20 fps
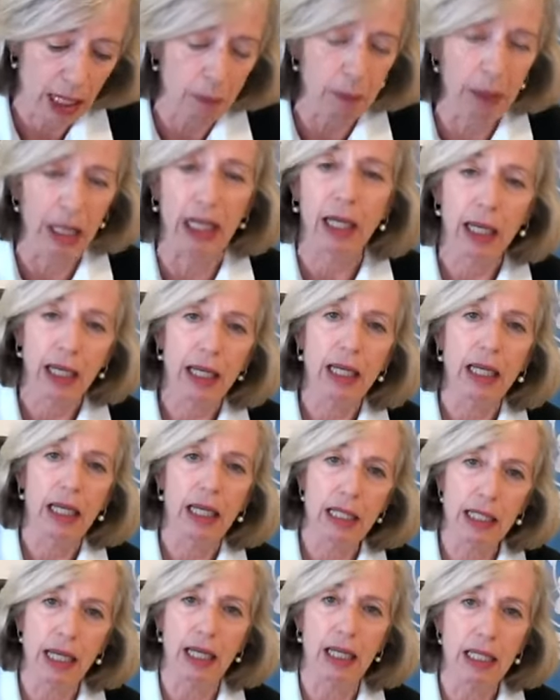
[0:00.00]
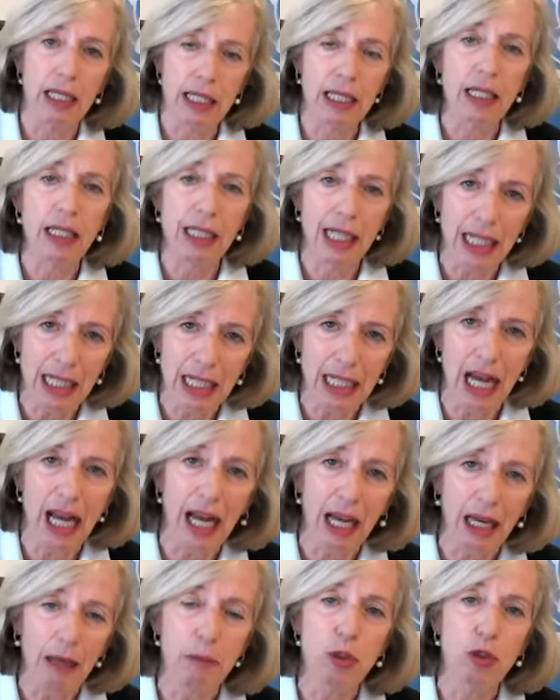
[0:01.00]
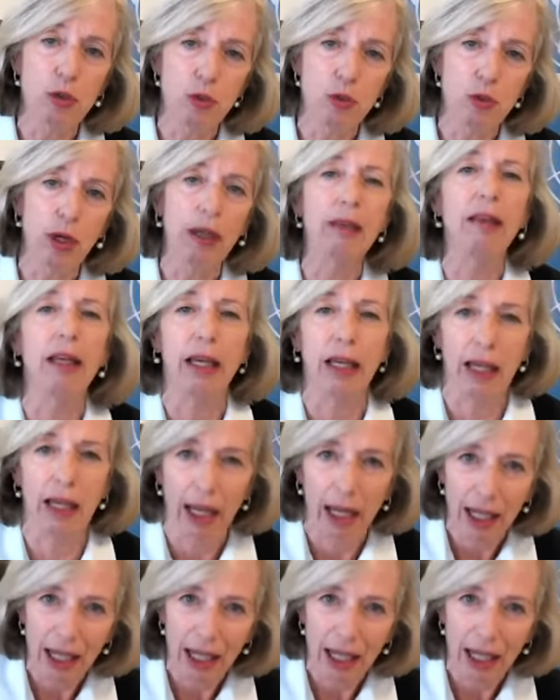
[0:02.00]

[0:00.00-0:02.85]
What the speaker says: I mean, it's the time to rethink